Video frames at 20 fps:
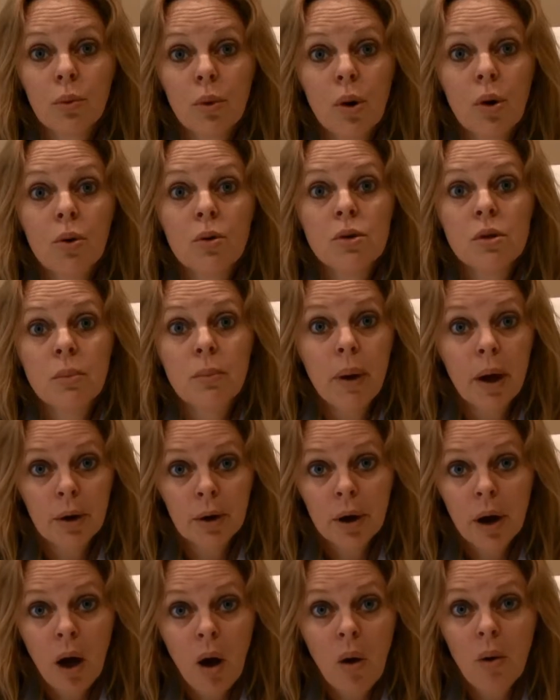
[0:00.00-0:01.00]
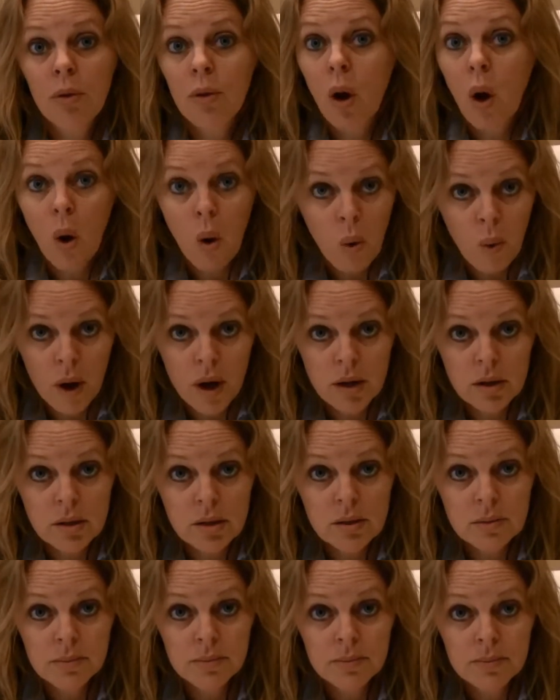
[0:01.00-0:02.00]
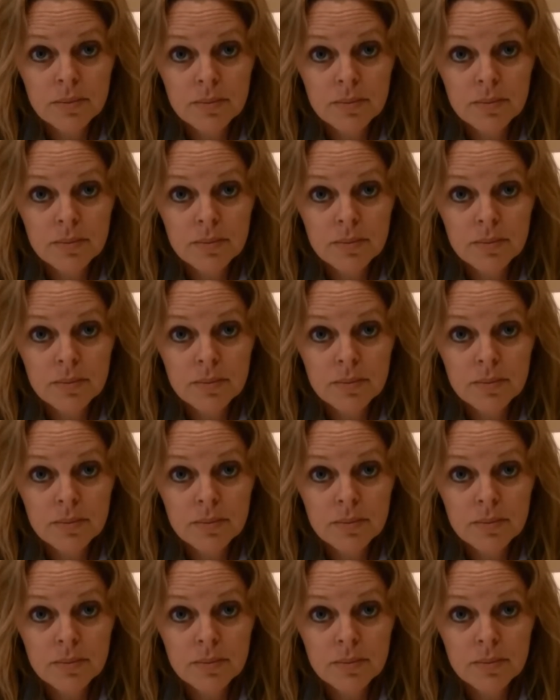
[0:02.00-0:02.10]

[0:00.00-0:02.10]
road to better health always.